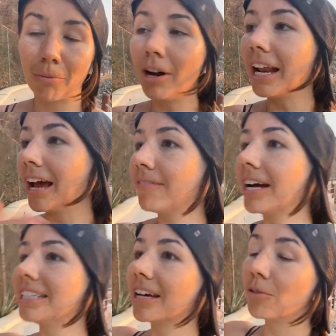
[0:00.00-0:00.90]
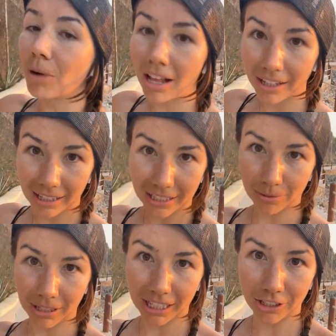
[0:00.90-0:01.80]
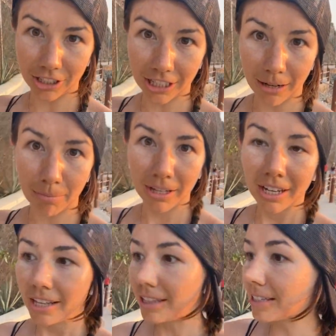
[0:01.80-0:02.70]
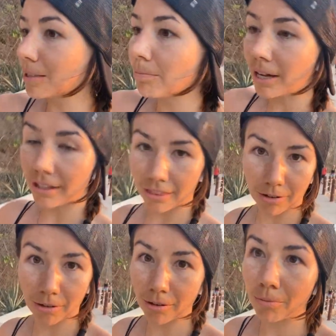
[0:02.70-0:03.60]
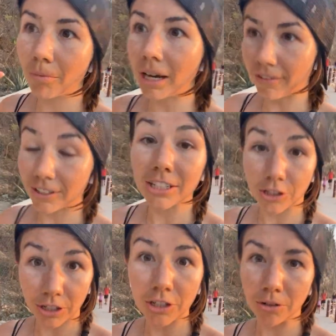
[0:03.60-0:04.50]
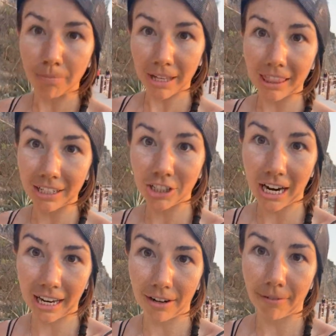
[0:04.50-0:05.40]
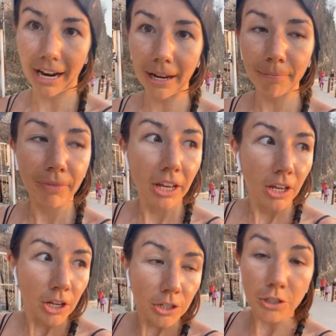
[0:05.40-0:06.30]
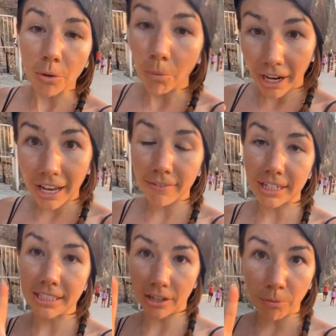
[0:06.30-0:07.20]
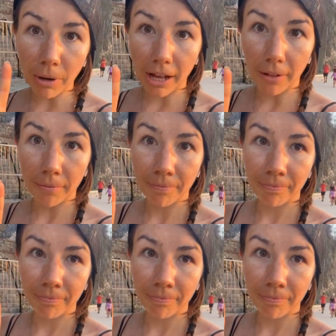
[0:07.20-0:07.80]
What have I done well in this relationship this month or whatever? Because you're going to do a monthly check-in, right? So what have I done well?